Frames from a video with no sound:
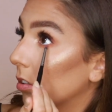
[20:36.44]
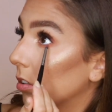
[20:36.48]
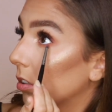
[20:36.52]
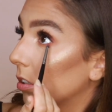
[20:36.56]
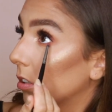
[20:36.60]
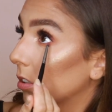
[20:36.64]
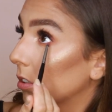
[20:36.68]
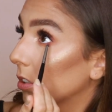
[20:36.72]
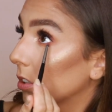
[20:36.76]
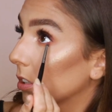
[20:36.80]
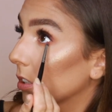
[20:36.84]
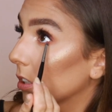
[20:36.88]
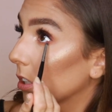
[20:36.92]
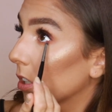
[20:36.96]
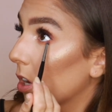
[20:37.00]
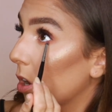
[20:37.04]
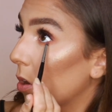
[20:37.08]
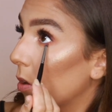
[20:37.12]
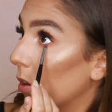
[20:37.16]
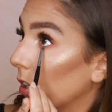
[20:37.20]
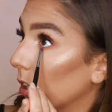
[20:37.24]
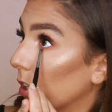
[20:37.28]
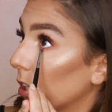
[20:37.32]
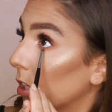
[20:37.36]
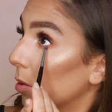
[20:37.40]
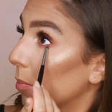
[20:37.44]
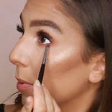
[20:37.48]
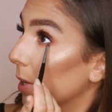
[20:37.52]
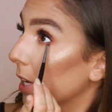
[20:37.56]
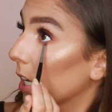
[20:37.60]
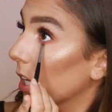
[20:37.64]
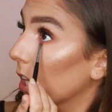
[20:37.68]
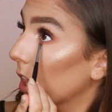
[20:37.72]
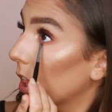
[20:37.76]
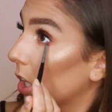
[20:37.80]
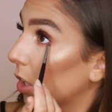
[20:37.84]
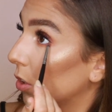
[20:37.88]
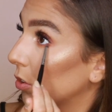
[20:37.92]
and just go a little
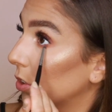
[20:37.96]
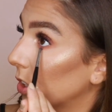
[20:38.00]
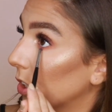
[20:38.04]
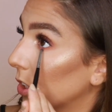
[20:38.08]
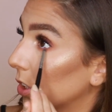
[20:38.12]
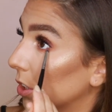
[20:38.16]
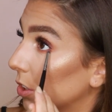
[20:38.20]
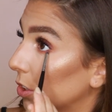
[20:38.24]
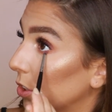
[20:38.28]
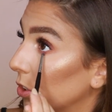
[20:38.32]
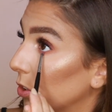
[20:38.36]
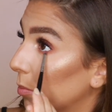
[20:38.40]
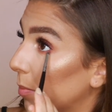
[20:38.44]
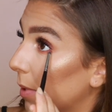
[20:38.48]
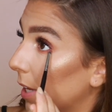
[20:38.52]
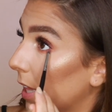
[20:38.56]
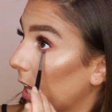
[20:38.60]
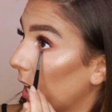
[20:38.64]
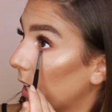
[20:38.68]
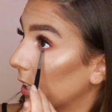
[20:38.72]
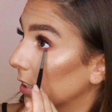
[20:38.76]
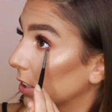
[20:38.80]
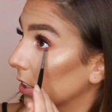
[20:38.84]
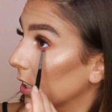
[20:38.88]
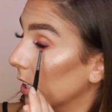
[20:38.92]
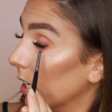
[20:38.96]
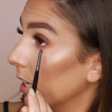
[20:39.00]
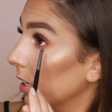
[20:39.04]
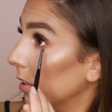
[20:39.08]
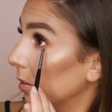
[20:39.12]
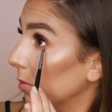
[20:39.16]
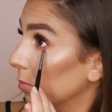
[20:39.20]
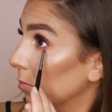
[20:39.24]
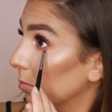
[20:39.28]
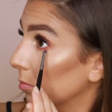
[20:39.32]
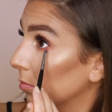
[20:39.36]
bit closer to my lash line.